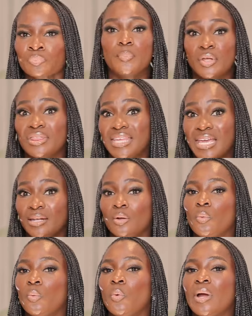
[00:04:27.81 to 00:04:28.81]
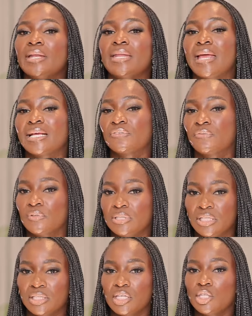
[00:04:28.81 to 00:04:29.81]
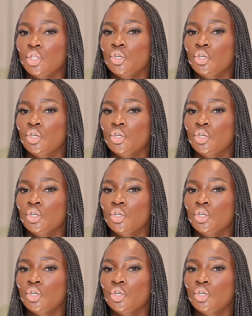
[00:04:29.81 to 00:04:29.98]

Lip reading: But then when exfoliating,